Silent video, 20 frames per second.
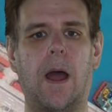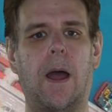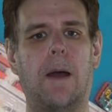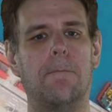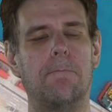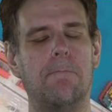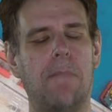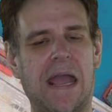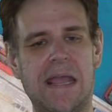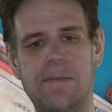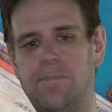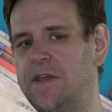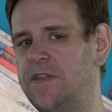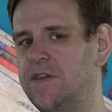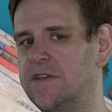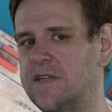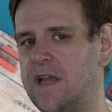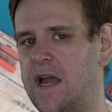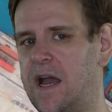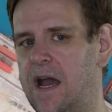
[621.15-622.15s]
Maybe
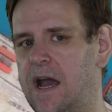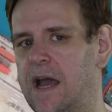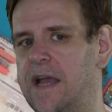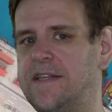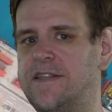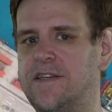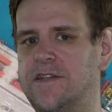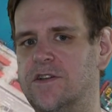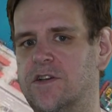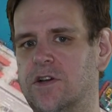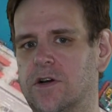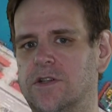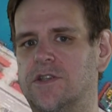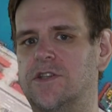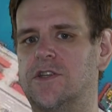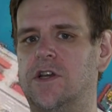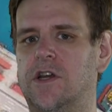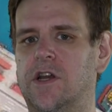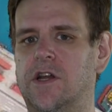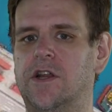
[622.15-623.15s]
there's a heightened
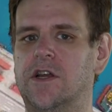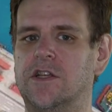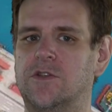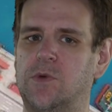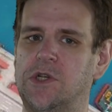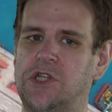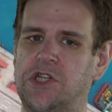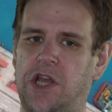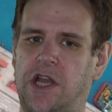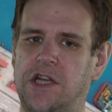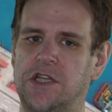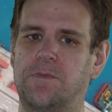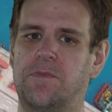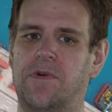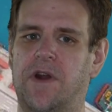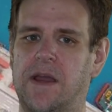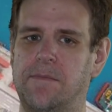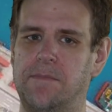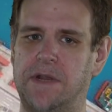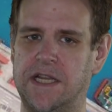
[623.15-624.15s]
concern as we change
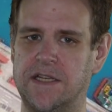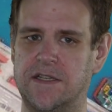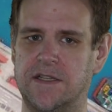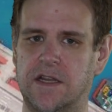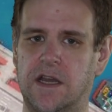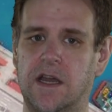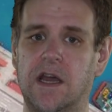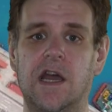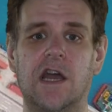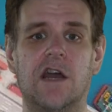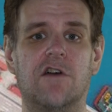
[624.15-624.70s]
Prime Minister